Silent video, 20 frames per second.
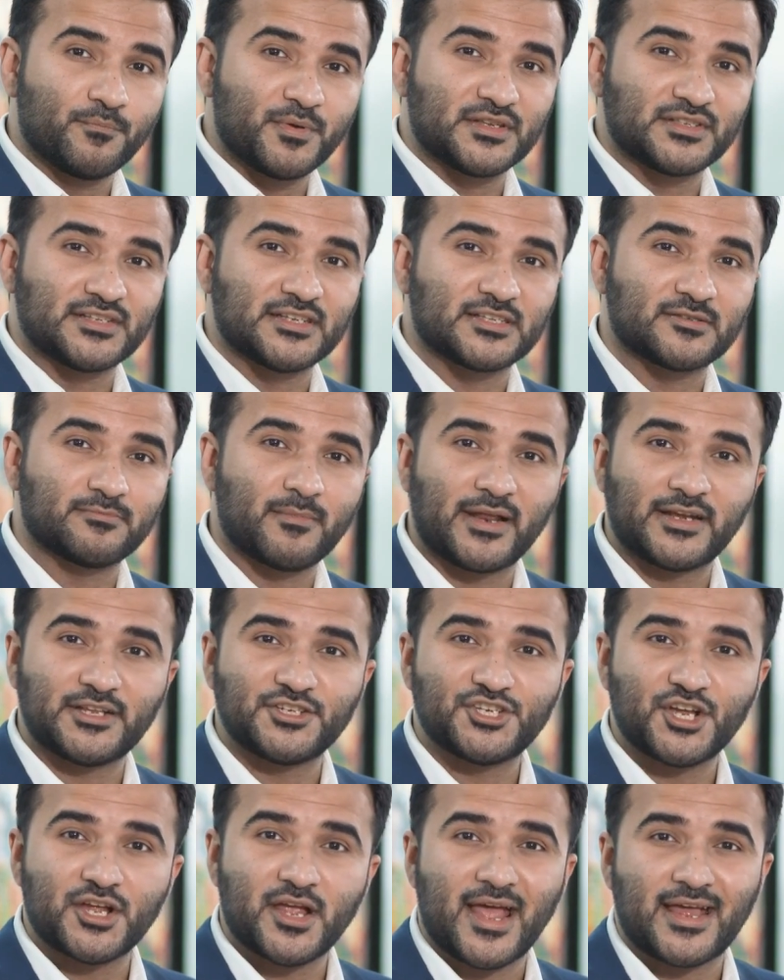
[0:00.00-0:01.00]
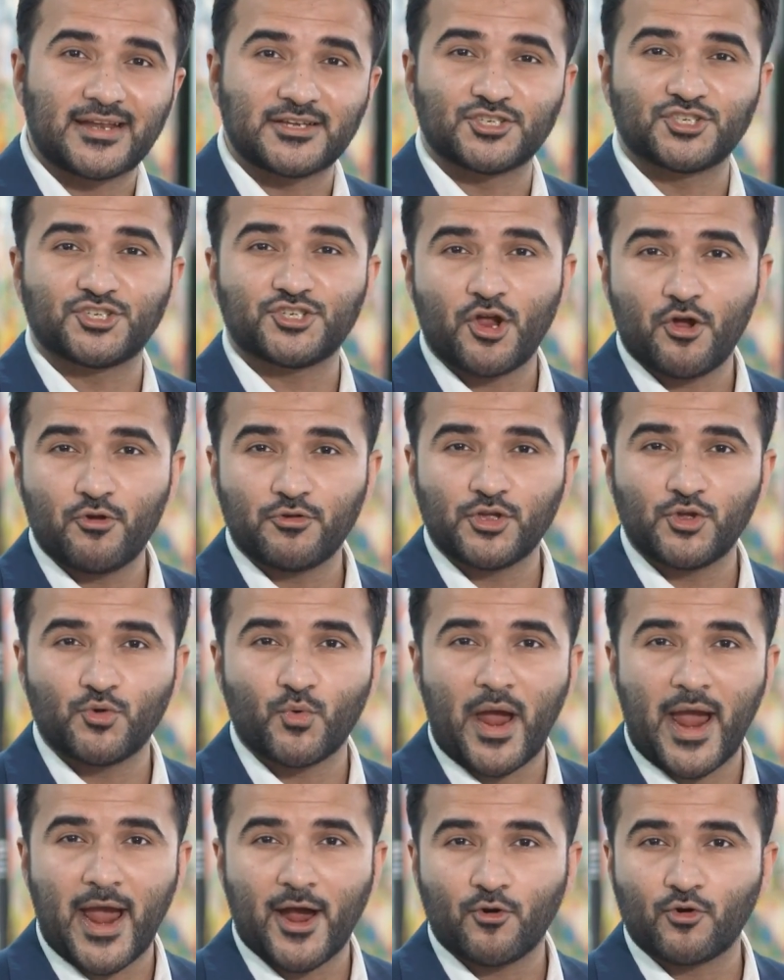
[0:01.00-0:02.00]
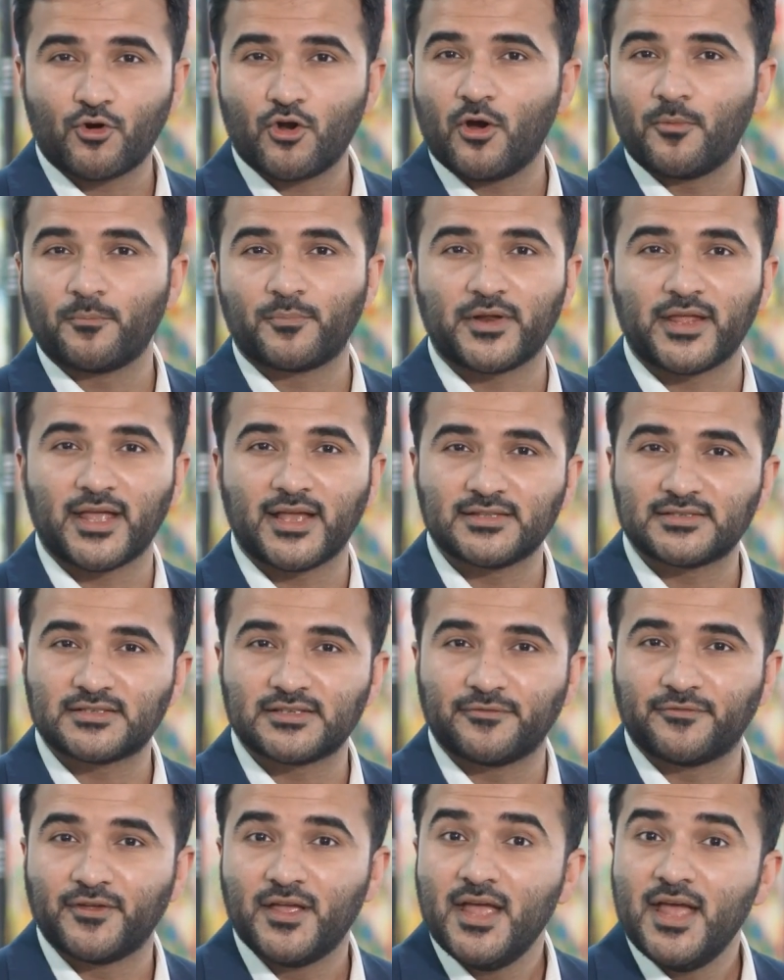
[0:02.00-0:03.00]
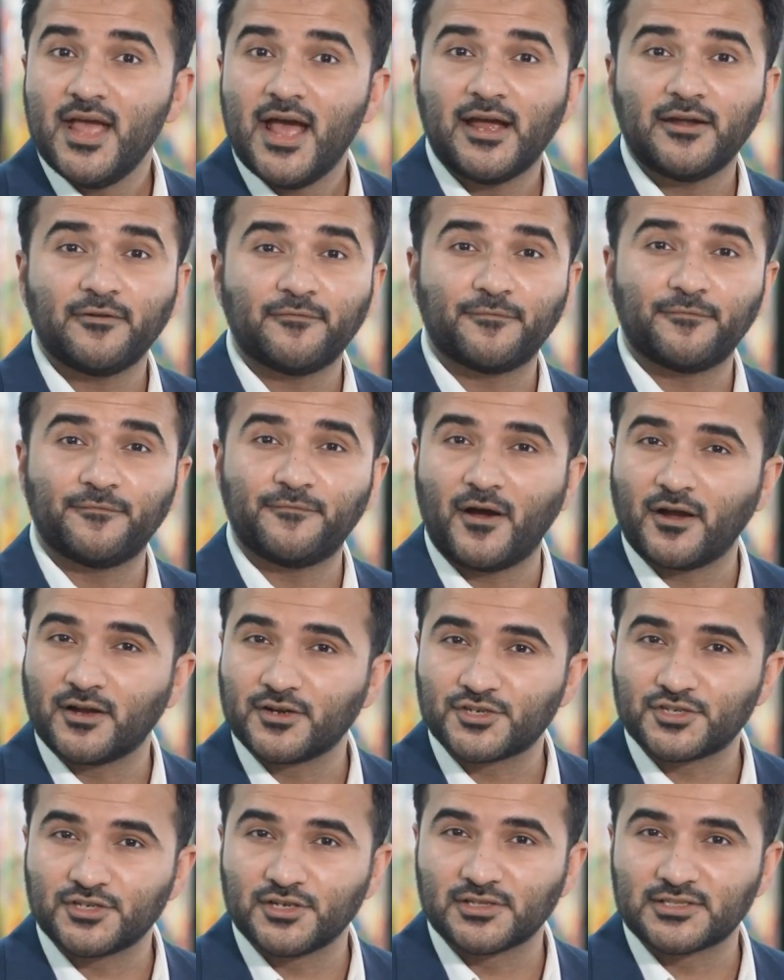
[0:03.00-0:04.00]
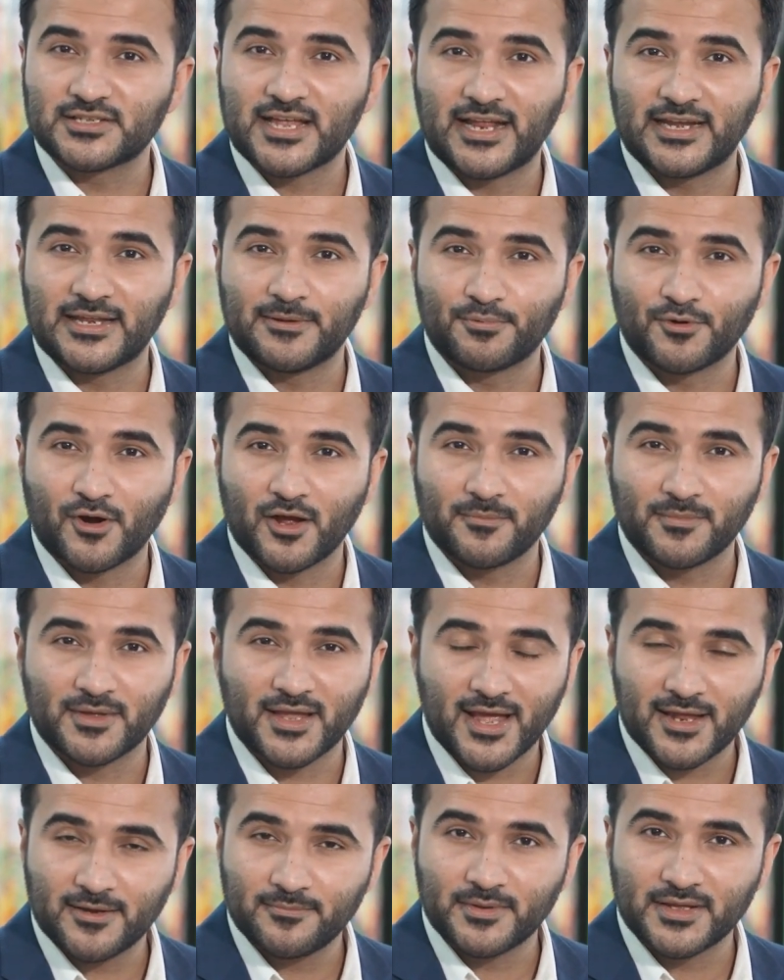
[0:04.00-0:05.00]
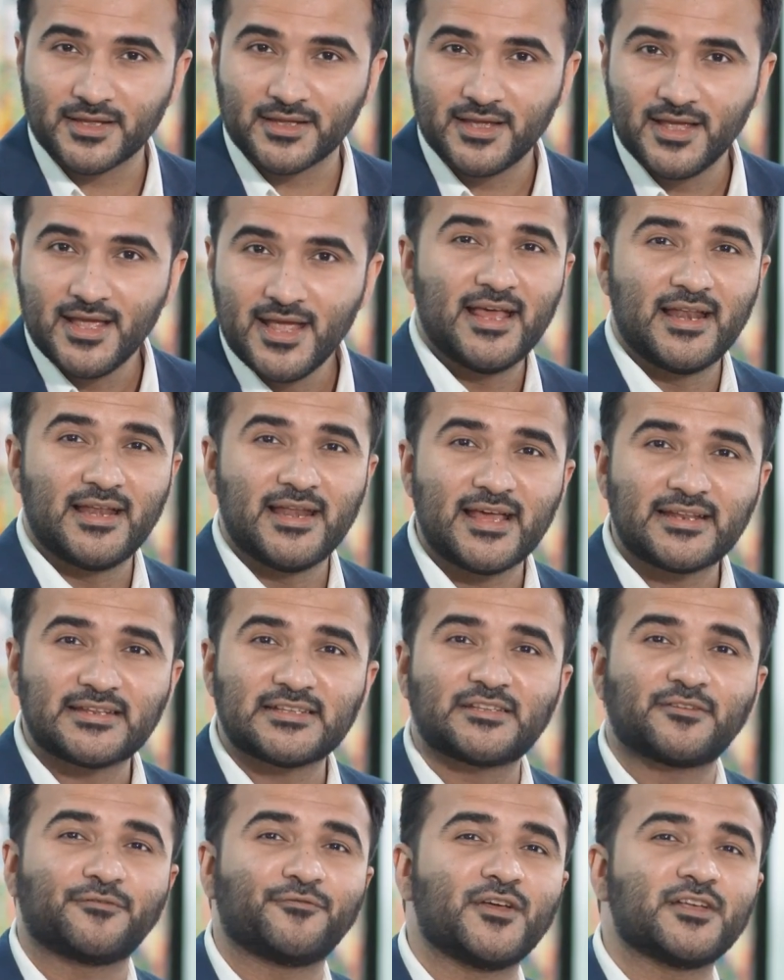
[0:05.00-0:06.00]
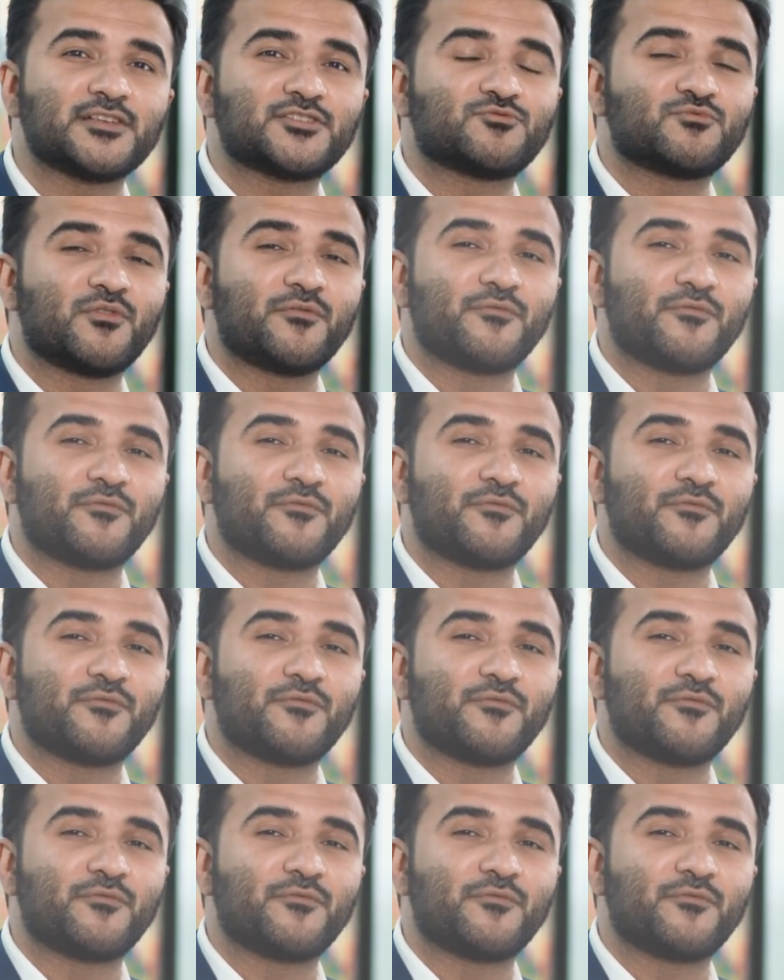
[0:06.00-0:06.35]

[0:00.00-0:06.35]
business manager and show you how comprehensive and functional Tally Prime can be, let us first